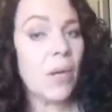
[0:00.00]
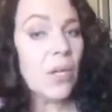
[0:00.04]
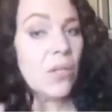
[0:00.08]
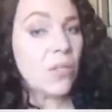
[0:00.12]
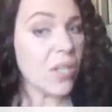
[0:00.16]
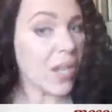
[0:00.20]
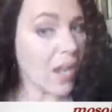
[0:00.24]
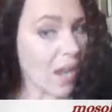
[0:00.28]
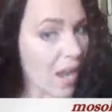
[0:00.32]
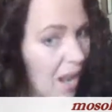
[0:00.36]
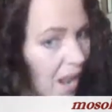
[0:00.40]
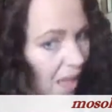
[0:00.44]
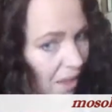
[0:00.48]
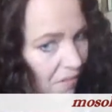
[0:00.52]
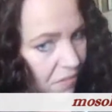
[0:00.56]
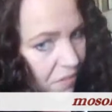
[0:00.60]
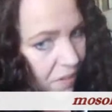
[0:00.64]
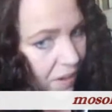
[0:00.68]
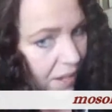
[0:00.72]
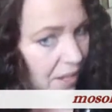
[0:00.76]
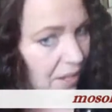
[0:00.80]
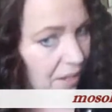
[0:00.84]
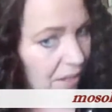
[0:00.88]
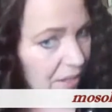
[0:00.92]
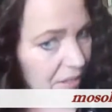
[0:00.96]
the most
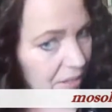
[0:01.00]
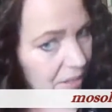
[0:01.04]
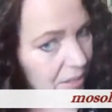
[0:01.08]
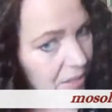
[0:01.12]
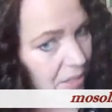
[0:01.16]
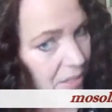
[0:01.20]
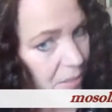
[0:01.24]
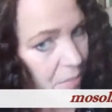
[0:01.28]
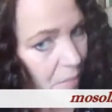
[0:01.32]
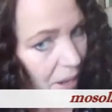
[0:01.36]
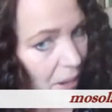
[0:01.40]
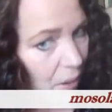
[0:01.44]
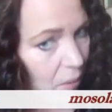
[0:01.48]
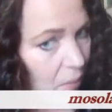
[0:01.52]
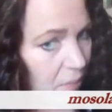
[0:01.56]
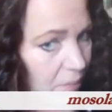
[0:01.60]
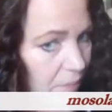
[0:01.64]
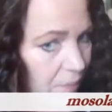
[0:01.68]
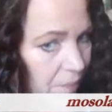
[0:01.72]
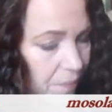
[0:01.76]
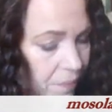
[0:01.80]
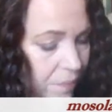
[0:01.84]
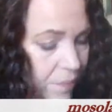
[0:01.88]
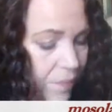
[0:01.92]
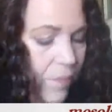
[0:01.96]
lovely
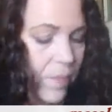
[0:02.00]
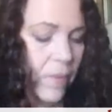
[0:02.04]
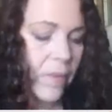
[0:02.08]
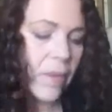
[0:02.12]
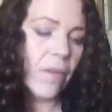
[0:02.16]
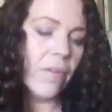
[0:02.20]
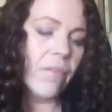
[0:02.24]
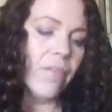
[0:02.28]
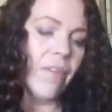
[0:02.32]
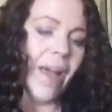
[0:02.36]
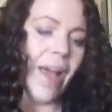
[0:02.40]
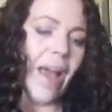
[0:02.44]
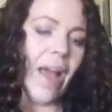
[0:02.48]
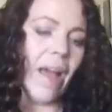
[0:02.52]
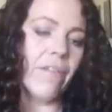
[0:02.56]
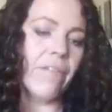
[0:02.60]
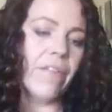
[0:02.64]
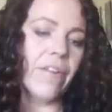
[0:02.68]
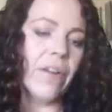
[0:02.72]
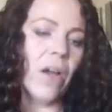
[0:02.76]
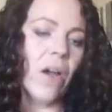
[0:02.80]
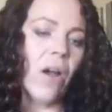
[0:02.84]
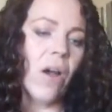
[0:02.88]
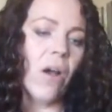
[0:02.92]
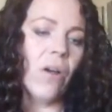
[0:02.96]
smell of
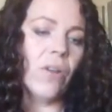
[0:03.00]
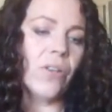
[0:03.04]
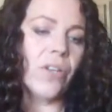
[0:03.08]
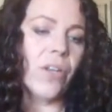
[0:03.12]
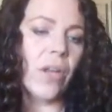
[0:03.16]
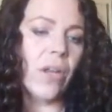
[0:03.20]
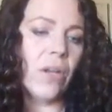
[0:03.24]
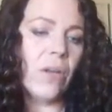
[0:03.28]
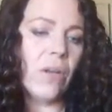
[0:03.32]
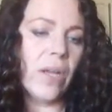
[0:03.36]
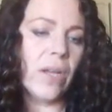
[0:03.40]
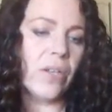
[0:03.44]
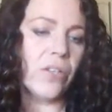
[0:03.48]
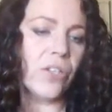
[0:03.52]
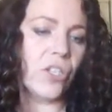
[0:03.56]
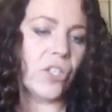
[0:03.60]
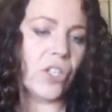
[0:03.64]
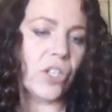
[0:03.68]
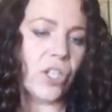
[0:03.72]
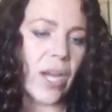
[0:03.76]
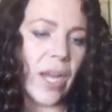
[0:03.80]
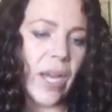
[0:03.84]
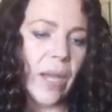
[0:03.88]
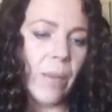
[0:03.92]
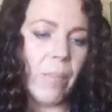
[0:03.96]
avocado and
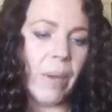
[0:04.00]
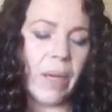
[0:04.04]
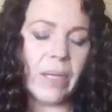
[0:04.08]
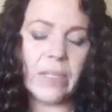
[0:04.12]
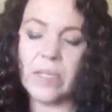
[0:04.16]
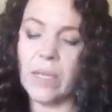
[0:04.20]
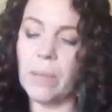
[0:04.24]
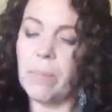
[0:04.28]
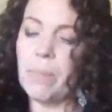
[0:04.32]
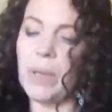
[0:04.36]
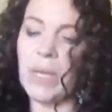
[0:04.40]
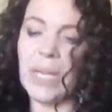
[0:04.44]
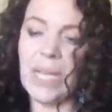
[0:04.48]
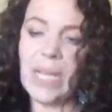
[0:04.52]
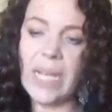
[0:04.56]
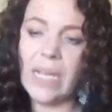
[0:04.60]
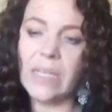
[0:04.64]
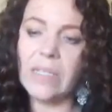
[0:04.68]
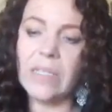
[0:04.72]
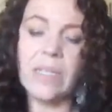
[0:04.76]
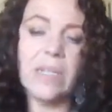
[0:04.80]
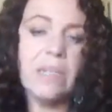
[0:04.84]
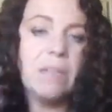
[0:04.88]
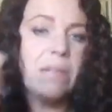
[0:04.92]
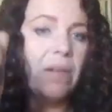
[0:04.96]
shea butter, but it
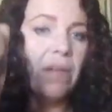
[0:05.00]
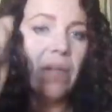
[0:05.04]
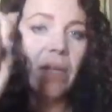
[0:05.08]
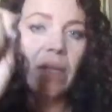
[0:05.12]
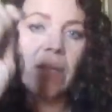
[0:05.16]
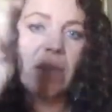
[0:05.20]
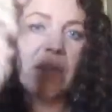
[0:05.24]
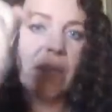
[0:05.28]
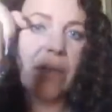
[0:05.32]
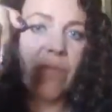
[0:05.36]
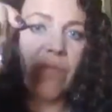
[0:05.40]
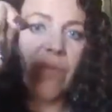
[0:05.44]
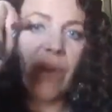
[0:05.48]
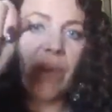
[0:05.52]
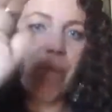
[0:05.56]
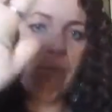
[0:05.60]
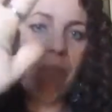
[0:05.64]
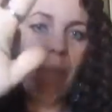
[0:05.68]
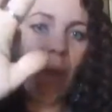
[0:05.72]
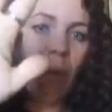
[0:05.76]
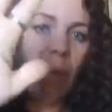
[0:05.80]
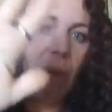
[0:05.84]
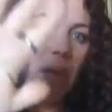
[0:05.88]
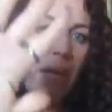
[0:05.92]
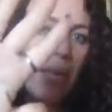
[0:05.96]
isn't
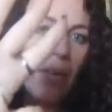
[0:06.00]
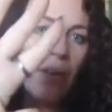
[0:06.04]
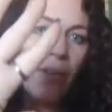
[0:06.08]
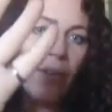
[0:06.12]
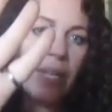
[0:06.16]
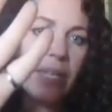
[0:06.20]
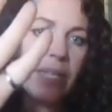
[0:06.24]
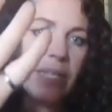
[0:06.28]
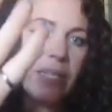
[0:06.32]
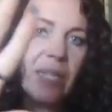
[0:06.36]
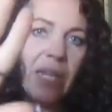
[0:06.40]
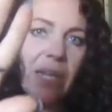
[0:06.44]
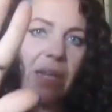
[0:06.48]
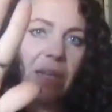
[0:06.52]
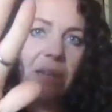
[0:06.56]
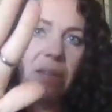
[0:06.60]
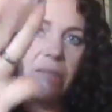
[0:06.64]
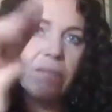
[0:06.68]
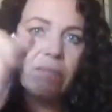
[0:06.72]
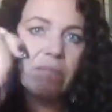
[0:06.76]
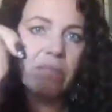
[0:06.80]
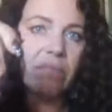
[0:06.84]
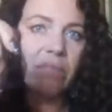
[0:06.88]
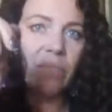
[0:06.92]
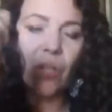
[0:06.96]
remotely greasy,
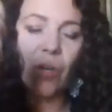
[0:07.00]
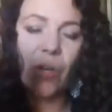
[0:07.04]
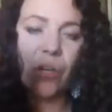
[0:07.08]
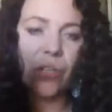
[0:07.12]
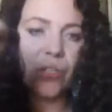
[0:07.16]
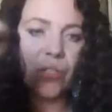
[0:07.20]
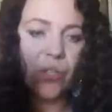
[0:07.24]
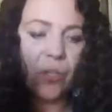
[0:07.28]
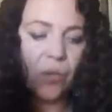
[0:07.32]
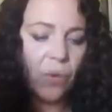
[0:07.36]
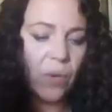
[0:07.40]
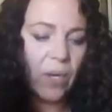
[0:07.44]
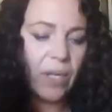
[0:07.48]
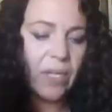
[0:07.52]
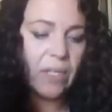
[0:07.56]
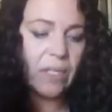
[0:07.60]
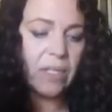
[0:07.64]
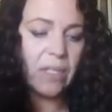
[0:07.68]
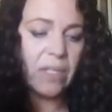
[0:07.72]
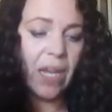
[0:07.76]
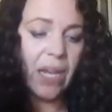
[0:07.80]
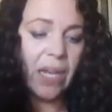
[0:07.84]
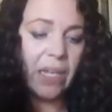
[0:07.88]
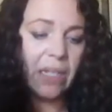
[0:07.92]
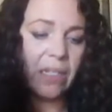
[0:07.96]
not at all. And
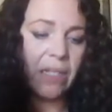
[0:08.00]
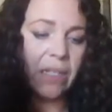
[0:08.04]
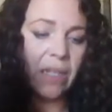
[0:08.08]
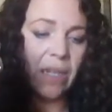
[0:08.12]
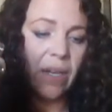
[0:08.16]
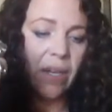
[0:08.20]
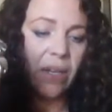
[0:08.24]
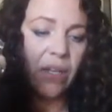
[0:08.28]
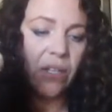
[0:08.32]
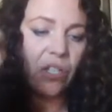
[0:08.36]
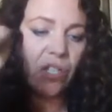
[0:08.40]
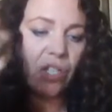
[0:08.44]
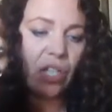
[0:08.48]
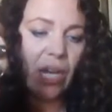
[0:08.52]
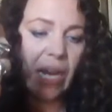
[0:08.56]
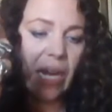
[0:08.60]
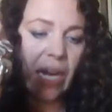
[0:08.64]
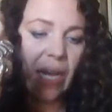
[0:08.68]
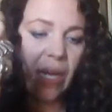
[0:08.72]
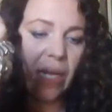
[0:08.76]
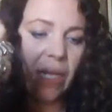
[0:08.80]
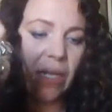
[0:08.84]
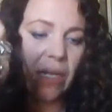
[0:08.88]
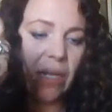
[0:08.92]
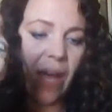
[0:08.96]
it says
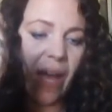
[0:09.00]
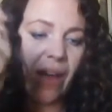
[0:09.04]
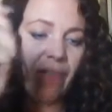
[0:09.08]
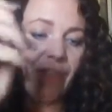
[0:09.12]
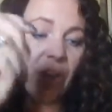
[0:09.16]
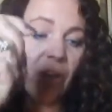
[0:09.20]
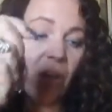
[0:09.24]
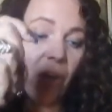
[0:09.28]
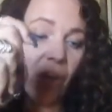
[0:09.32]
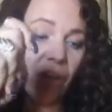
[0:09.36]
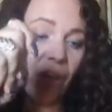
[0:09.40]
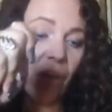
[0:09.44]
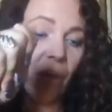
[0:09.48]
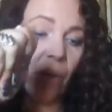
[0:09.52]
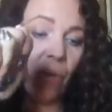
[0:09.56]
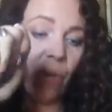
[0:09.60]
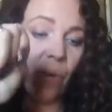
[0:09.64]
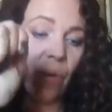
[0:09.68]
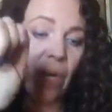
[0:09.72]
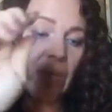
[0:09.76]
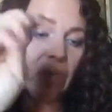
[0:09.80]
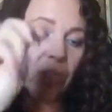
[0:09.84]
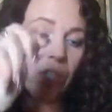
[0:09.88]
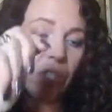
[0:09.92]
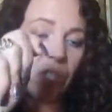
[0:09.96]
avocado
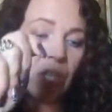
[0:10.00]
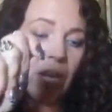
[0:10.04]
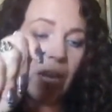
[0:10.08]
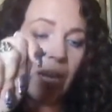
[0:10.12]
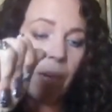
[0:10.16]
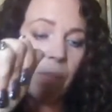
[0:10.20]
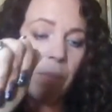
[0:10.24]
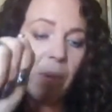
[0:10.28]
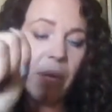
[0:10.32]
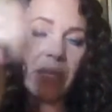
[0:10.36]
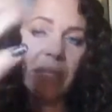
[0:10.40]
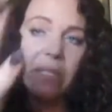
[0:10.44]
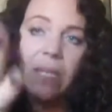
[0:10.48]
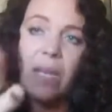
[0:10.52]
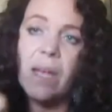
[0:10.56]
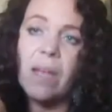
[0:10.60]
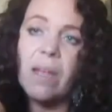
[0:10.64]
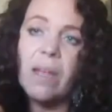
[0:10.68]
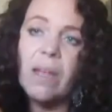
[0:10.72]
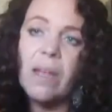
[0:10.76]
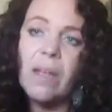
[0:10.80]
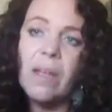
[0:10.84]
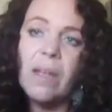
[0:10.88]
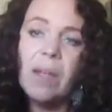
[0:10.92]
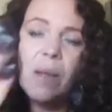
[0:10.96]
oil and shea
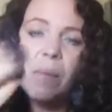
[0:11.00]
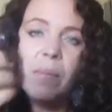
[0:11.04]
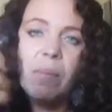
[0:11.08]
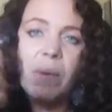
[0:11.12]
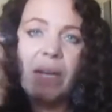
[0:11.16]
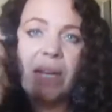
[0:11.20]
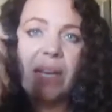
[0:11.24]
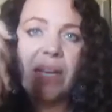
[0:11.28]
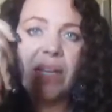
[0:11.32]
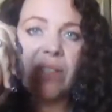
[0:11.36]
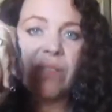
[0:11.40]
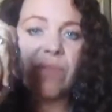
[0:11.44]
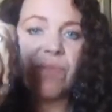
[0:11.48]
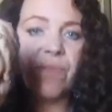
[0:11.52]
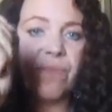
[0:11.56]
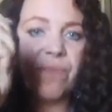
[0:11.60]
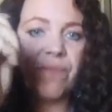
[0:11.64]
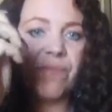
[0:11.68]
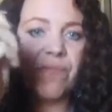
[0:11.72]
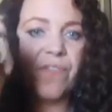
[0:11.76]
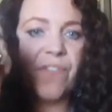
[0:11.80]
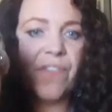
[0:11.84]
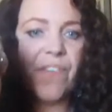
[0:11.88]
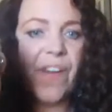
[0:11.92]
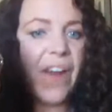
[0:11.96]
butter, but it is
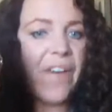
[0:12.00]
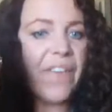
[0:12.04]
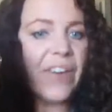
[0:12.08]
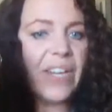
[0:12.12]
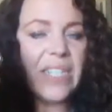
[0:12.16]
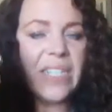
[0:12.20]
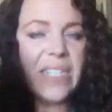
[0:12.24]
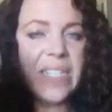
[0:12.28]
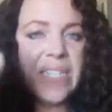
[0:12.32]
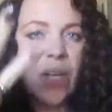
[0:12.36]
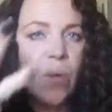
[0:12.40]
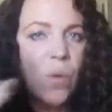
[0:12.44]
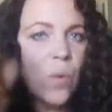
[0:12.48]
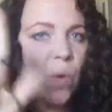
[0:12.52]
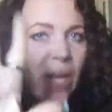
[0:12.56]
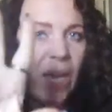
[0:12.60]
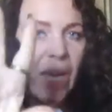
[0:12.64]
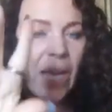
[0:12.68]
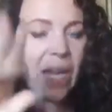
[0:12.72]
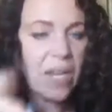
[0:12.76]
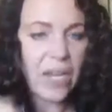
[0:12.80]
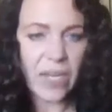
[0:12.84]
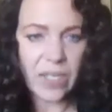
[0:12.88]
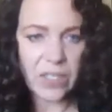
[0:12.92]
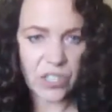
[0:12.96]
very
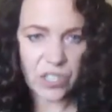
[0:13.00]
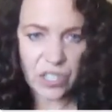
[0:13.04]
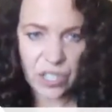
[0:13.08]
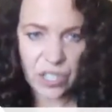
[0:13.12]
silky.